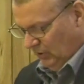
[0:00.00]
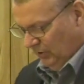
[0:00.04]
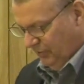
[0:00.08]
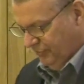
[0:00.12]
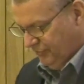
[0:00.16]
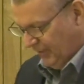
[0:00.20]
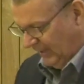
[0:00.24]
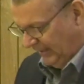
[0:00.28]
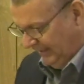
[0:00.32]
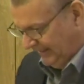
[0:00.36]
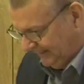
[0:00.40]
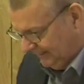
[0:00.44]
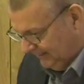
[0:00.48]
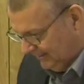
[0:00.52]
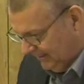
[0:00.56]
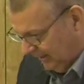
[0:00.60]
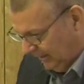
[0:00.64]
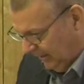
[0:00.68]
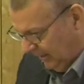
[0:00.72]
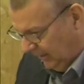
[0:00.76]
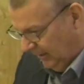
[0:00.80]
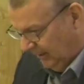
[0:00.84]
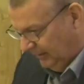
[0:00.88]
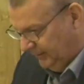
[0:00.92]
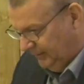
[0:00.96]
Thank
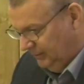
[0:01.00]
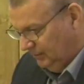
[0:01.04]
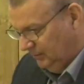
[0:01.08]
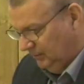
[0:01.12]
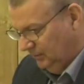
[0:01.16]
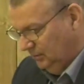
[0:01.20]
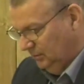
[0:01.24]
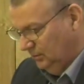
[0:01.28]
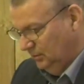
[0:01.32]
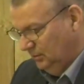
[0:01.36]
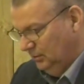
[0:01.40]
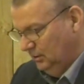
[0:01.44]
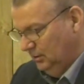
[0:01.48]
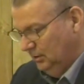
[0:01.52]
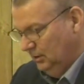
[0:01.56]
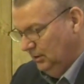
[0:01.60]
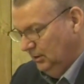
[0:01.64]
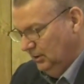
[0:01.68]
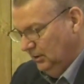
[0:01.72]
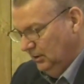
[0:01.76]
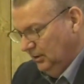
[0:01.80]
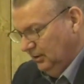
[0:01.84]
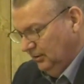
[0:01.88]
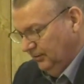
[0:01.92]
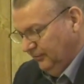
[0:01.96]
God
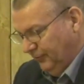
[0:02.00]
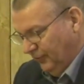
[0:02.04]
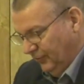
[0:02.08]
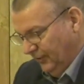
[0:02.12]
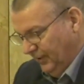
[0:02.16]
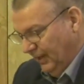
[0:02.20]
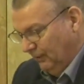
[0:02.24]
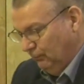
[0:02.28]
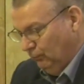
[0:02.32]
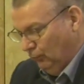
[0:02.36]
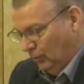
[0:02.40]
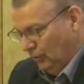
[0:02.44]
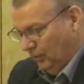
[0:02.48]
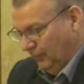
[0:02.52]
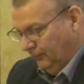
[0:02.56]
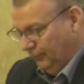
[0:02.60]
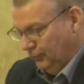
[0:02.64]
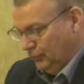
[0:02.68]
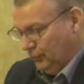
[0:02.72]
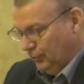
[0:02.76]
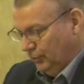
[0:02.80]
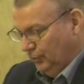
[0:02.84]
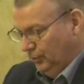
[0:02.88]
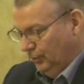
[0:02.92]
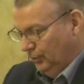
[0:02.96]
for that wonderful
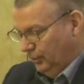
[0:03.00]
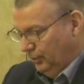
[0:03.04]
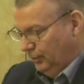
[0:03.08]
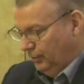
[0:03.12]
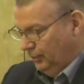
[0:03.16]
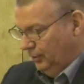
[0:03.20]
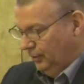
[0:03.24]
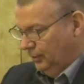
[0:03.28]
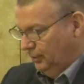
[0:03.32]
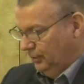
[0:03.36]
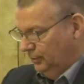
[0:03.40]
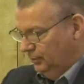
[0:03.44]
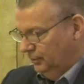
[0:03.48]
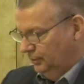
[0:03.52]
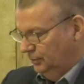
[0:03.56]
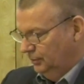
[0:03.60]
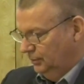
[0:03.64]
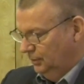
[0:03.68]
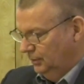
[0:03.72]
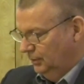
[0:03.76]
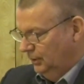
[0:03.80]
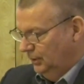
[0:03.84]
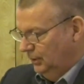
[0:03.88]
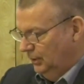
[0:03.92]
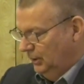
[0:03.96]
truth.
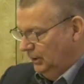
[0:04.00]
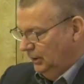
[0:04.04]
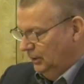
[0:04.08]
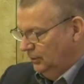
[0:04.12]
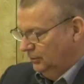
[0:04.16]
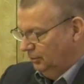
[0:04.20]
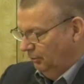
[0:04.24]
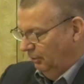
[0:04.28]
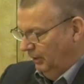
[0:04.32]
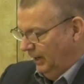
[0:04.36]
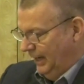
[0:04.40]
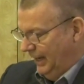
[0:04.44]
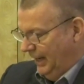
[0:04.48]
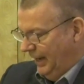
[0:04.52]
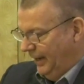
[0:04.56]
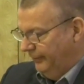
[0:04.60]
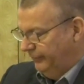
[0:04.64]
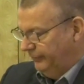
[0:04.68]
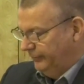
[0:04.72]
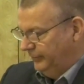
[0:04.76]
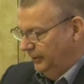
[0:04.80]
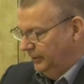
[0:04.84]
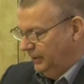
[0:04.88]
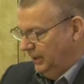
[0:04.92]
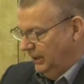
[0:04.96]
So I
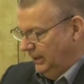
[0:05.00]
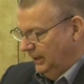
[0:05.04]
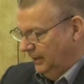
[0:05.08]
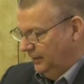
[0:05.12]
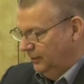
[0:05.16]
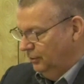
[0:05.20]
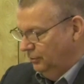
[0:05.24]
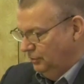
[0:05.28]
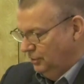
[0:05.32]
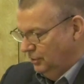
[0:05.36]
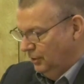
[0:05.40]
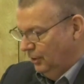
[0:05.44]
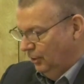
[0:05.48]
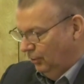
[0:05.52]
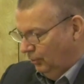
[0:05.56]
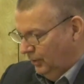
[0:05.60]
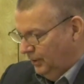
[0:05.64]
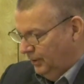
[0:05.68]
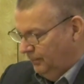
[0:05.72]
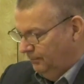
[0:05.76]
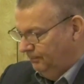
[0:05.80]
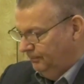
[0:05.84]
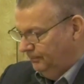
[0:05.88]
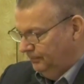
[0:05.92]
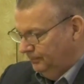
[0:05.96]
ask again do you know
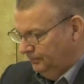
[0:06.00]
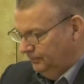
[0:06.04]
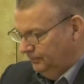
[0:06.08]
him?